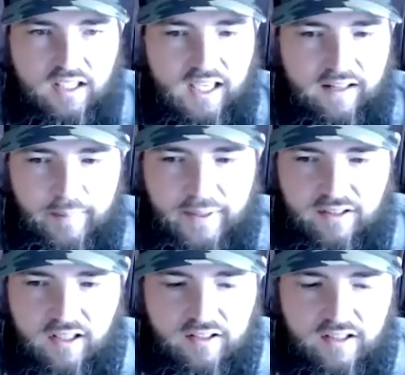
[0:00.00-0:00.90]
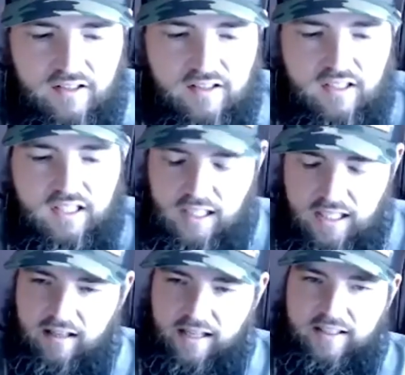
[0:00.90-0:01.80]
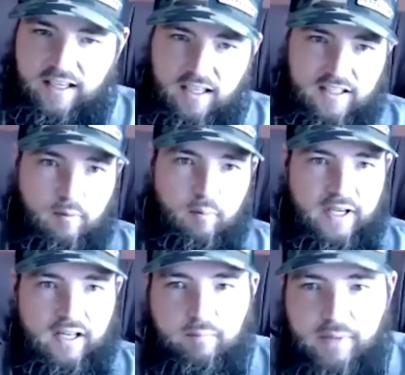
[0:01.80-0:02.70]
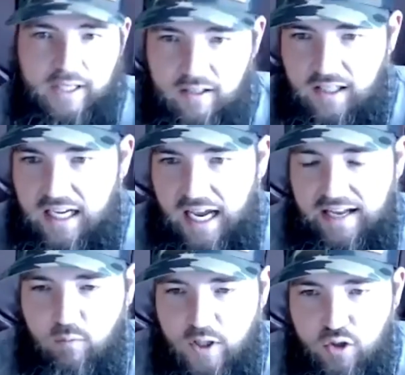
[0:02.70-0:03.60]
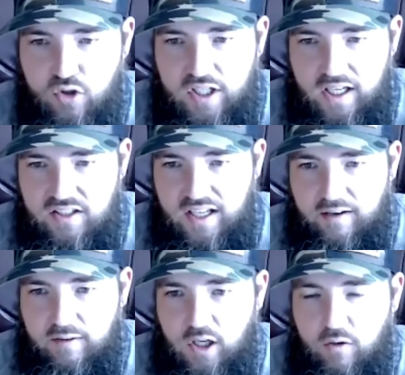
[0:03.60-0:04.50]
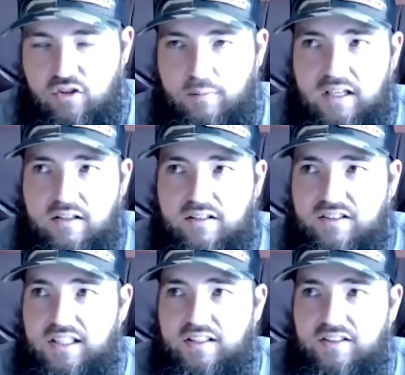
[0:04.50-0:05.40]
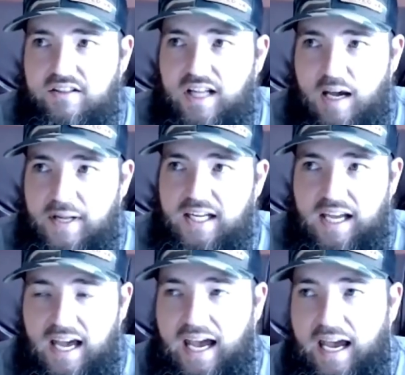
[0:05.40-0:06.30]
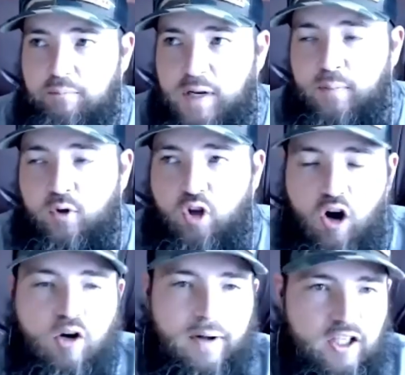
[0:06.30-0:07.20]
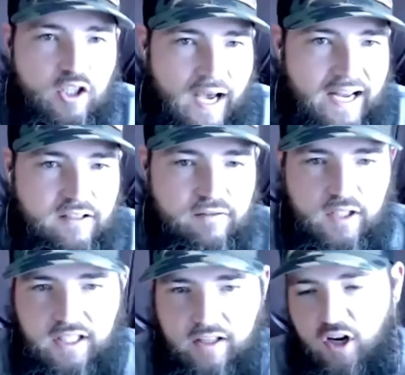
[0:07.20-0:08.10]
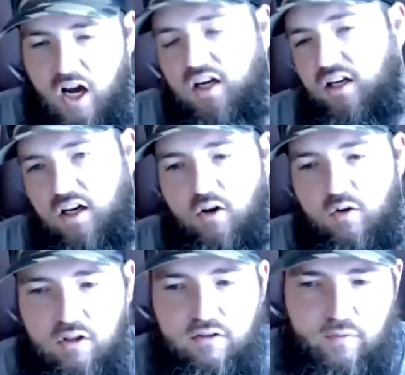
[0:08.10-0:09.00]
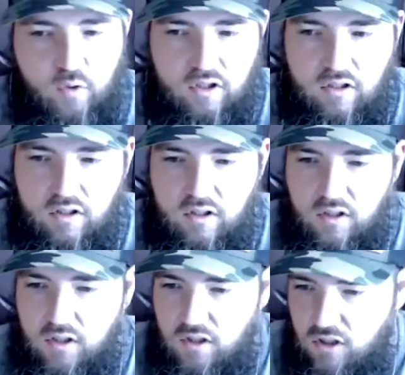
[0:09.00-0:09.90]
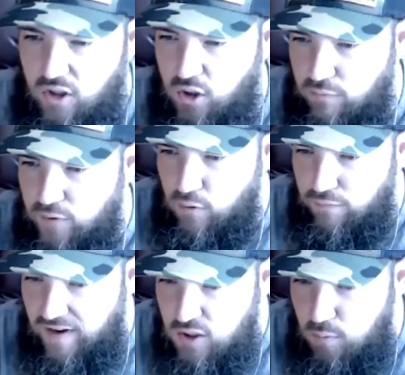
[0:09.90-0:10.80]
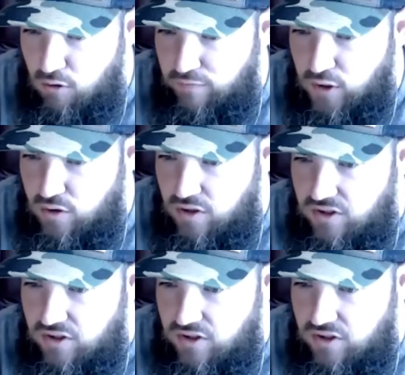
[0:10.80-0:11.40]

Yeah, that makes a lot of sense. Yeah, I like that concept of being being. And what you said is that you know if somebody sees that many people talk about you actively, they're not going to go look for. Do you view Facebook reviews the